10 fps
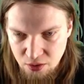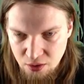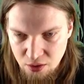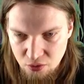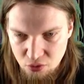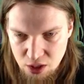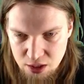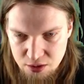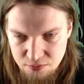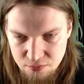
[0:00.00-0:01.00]

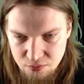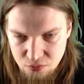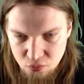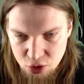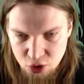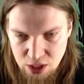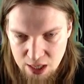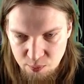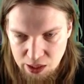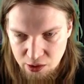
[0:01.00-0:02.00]
Right, we should head
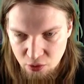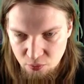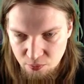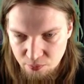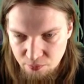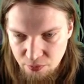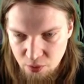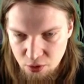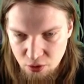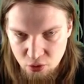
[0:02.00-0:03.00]
back home. I
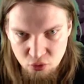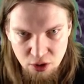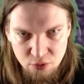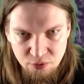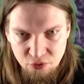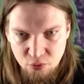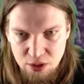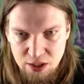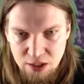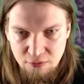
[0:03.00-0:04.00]
want to look around before we
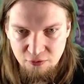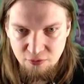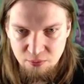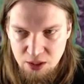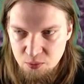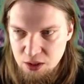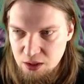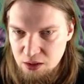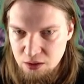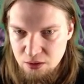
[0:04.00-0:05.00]
leave.
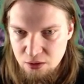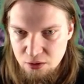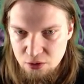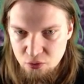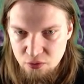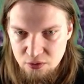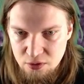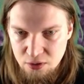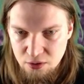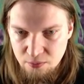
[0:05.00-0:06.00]
Maybe loot,
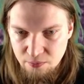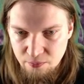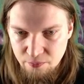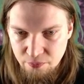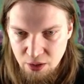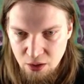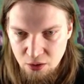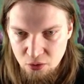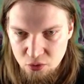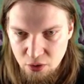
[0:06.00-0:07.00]
um,
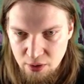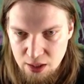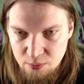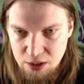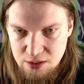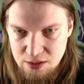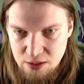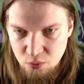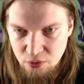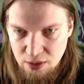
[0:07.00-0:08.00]
loot our enemies, see
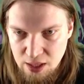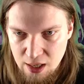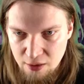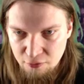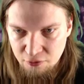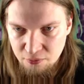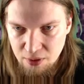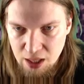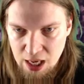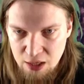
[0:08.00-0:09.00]
what they have. A
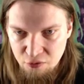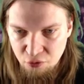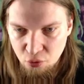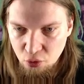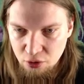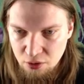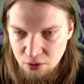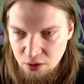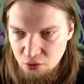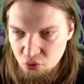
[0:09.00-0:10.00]
hay fork,
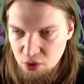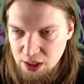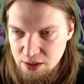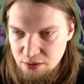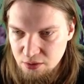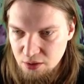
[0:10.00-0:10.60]
great.